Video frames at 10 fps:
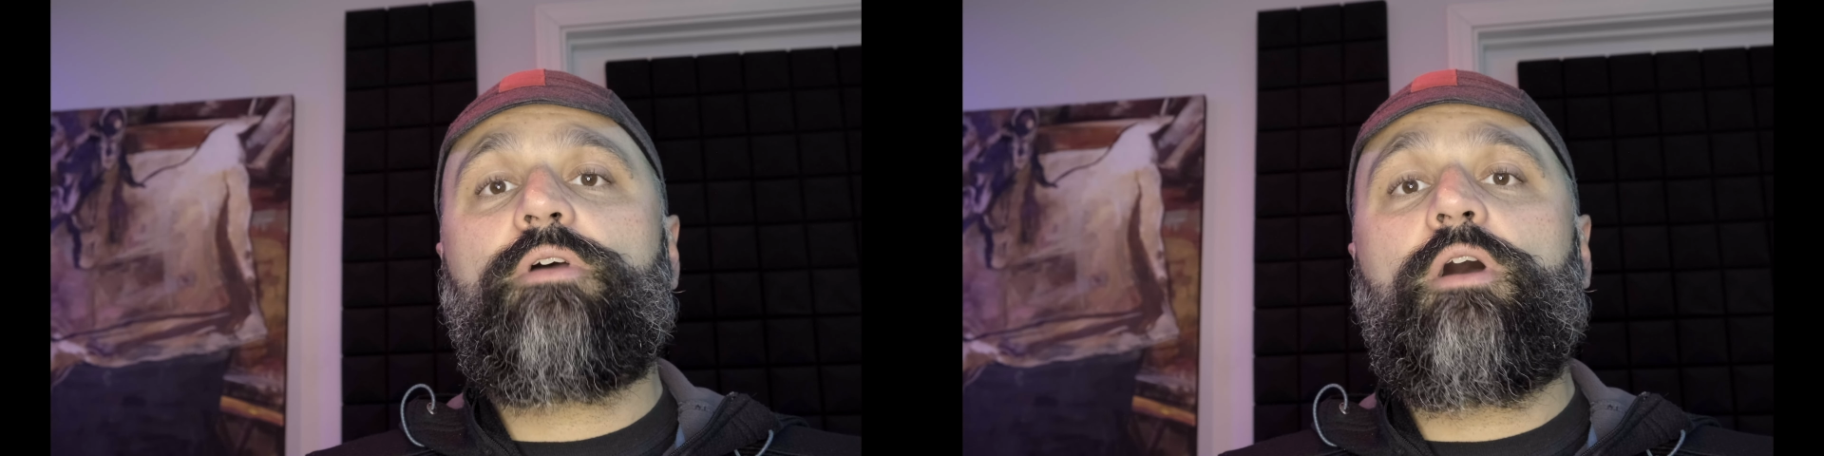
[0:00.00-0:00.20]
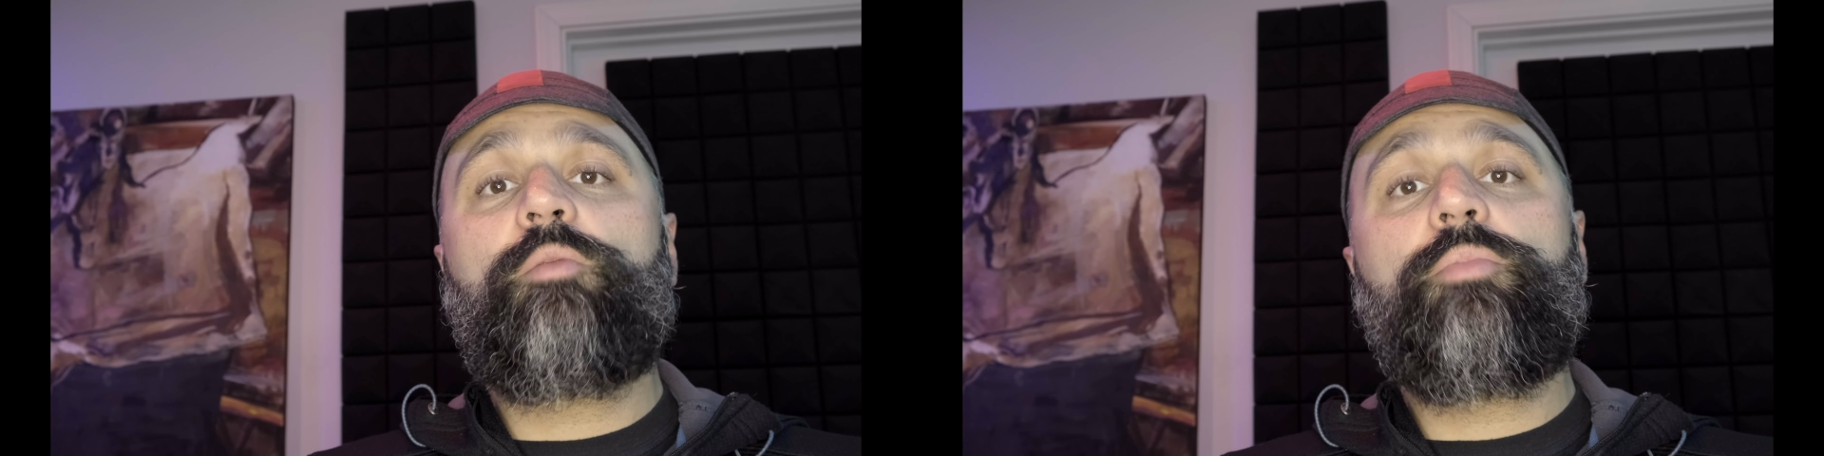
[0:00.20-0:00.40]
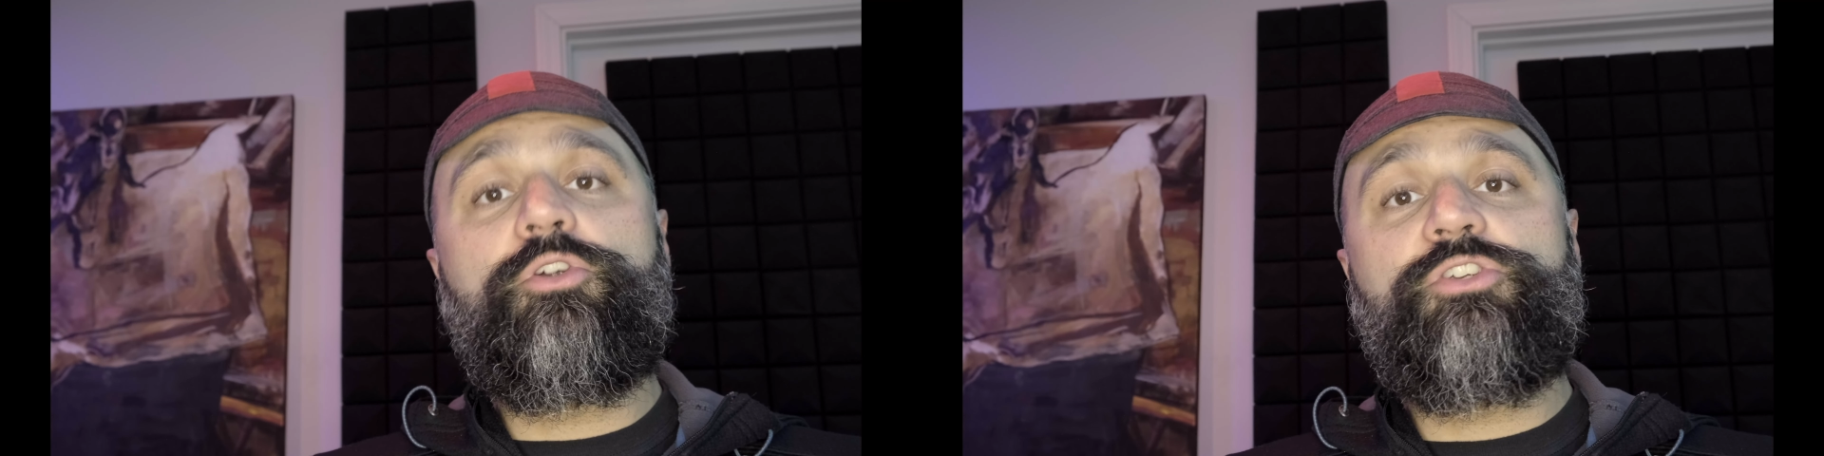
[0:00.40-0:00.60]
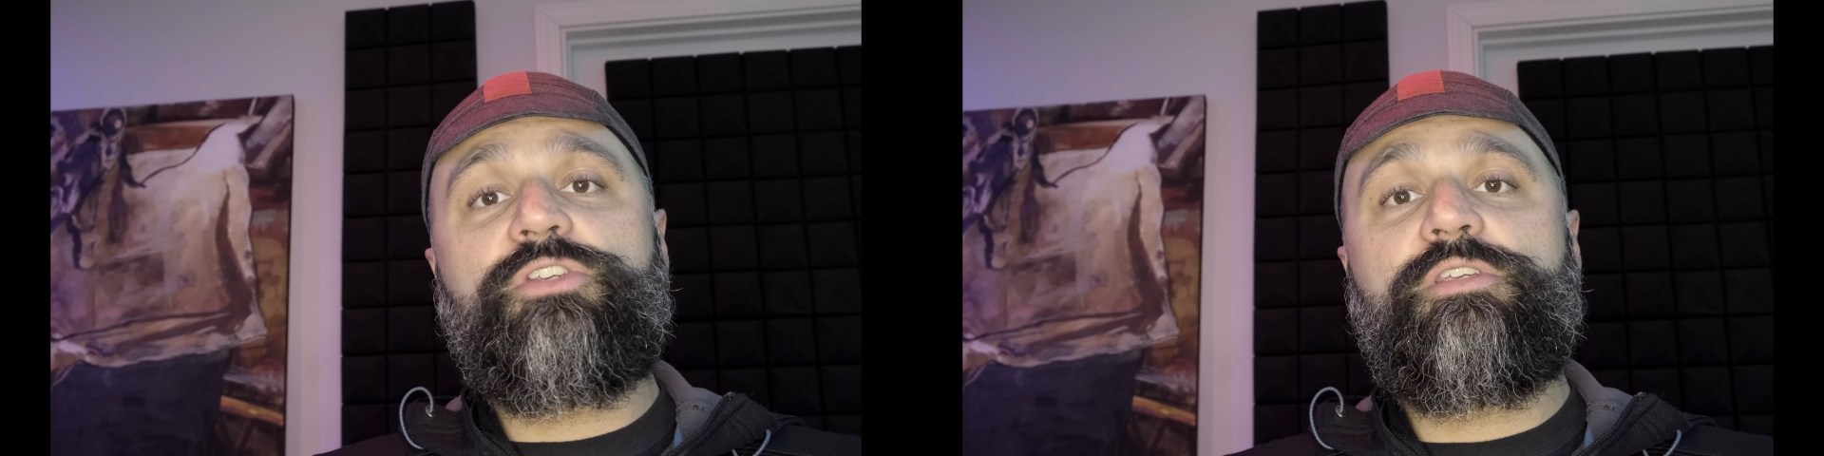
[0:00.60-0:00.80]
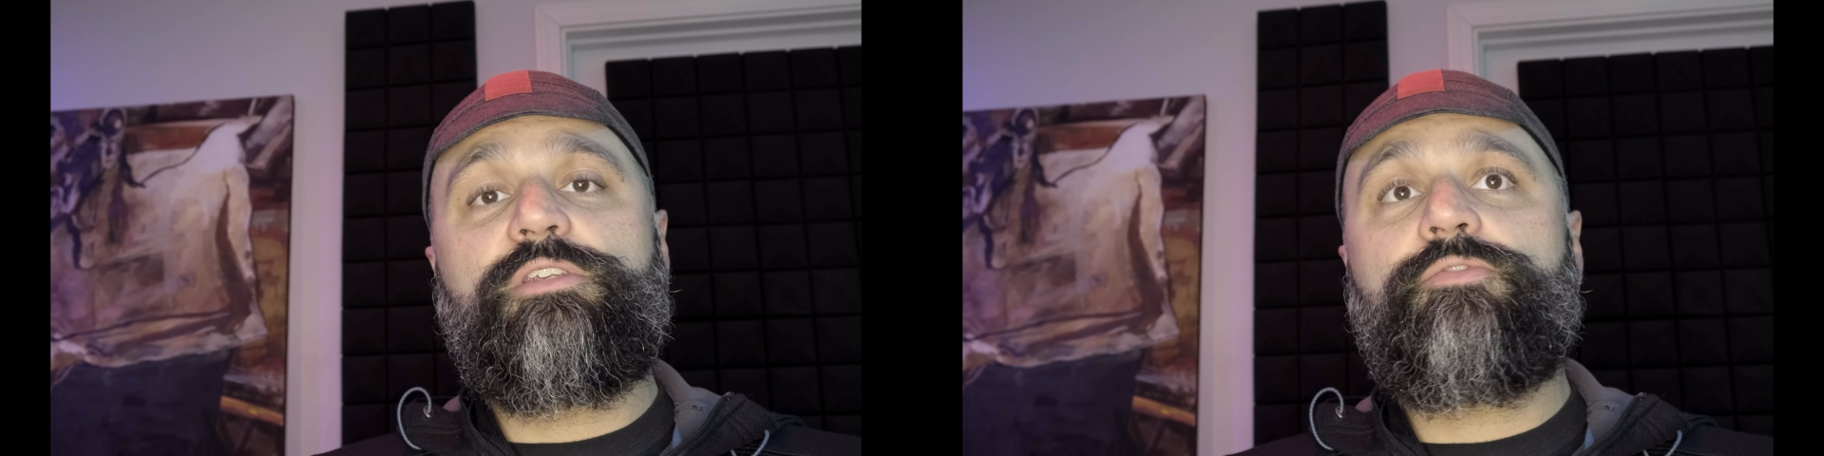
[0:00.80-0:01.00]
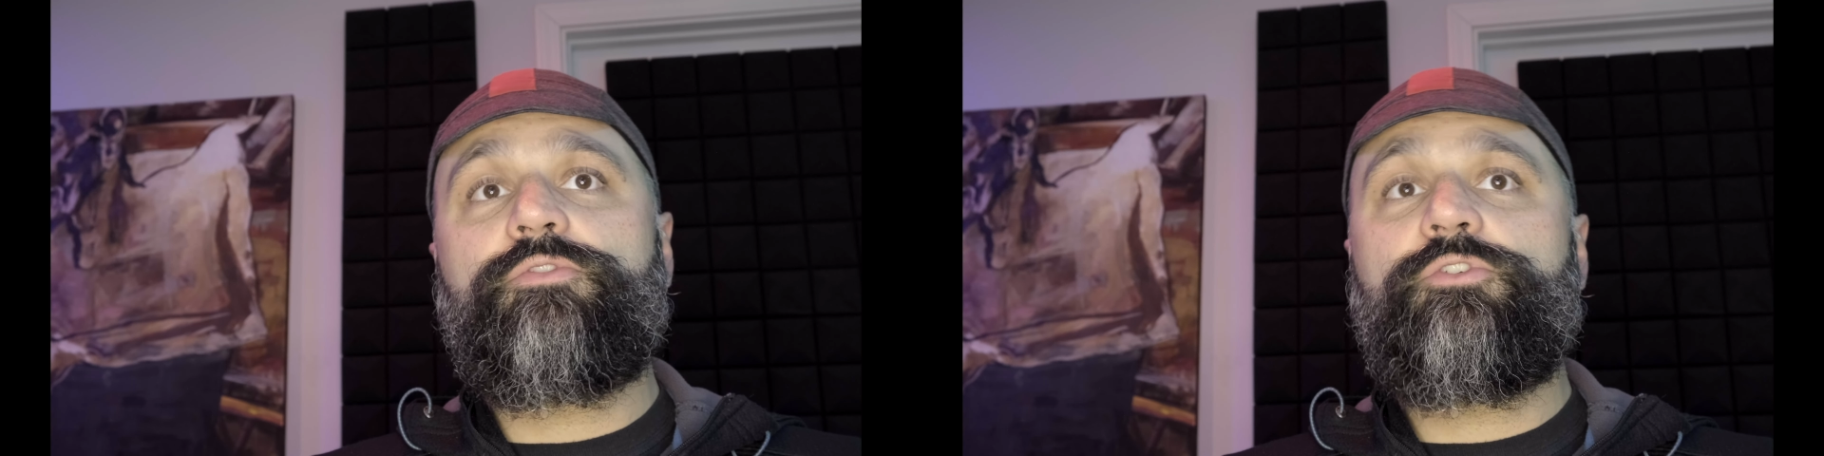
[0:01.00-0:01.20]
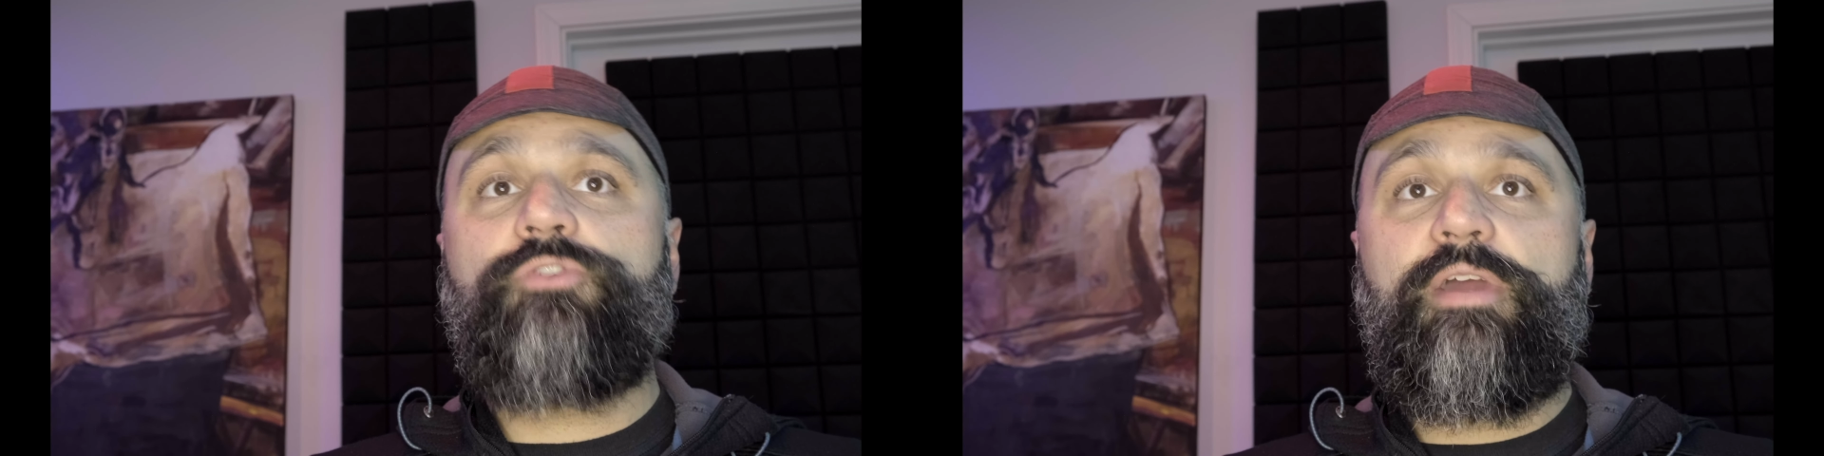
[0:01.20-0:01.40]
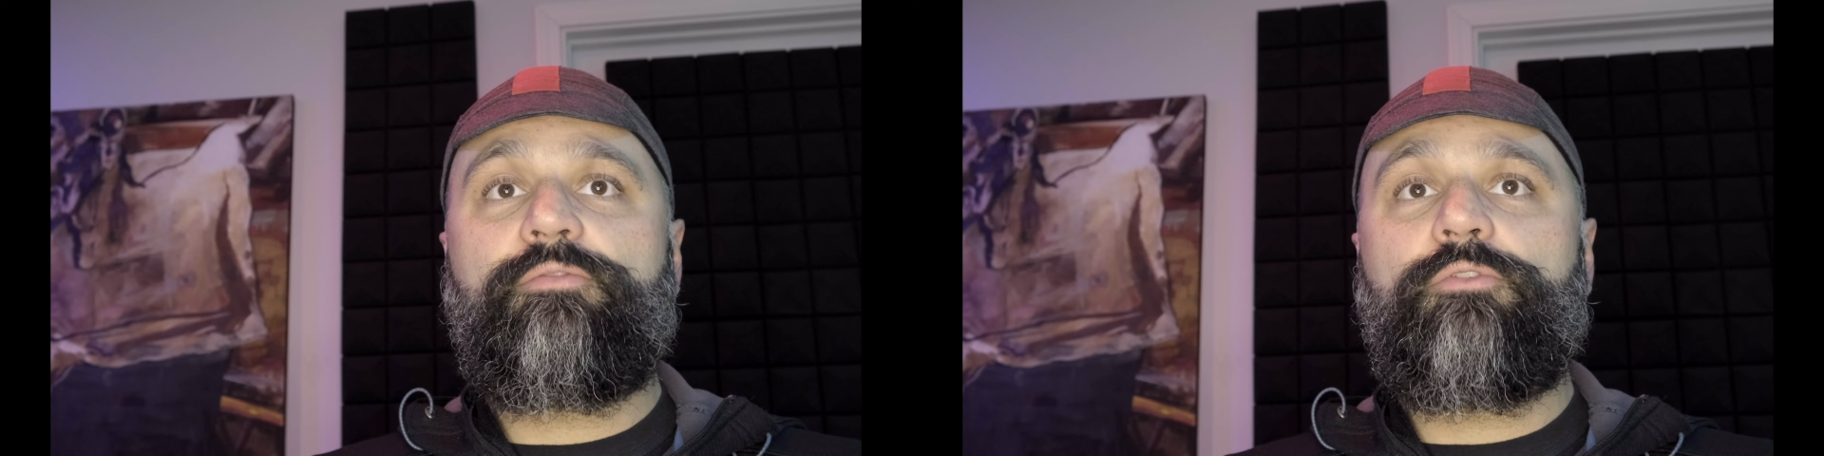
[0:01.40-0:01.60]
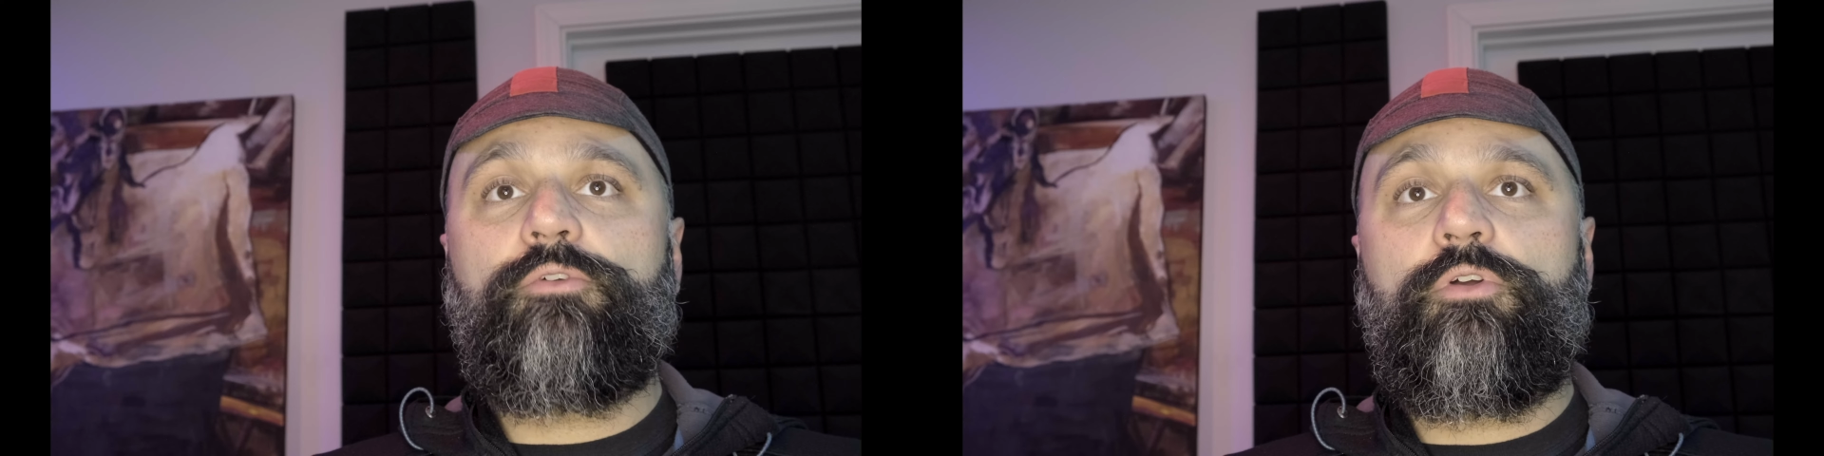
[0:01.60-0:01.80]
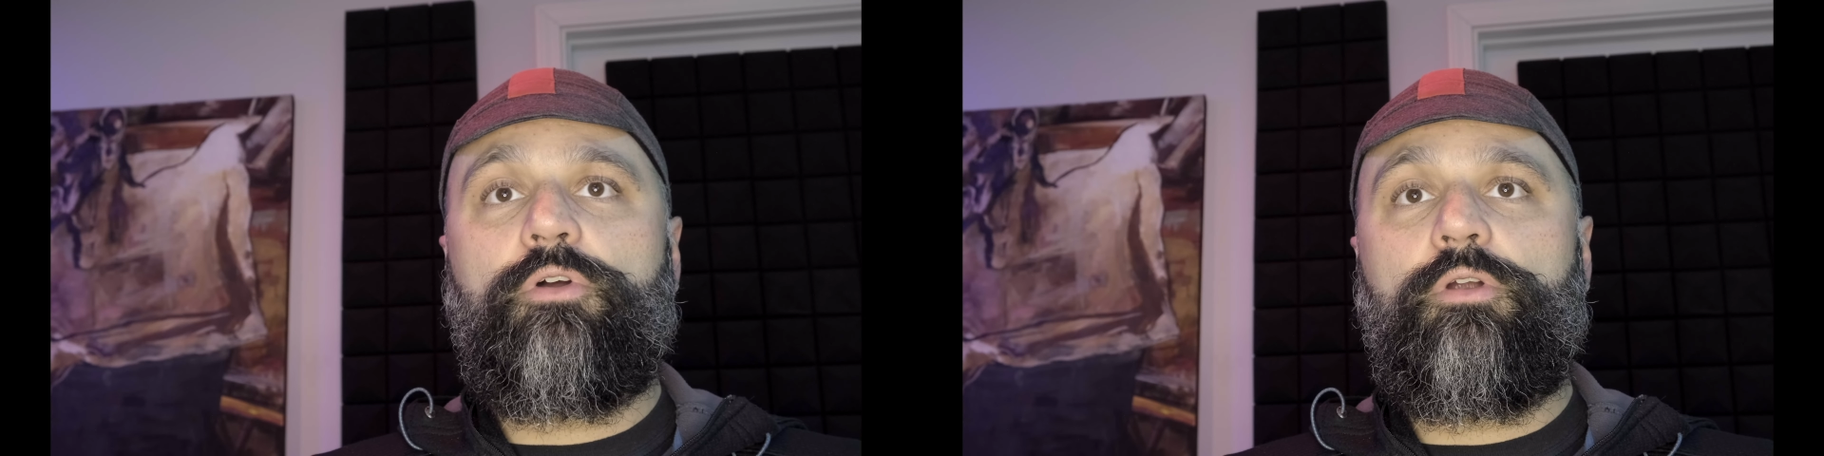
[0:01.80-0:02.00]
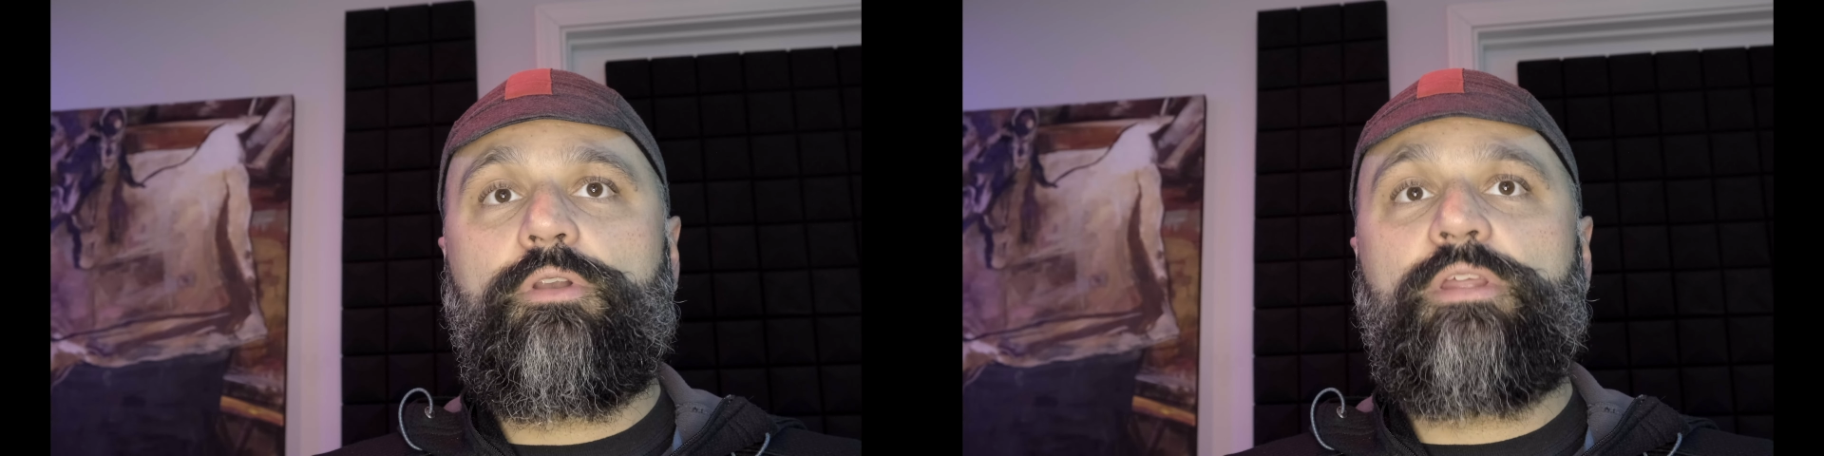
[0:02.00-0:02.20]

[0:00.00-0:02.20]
on purchases for the Traveler card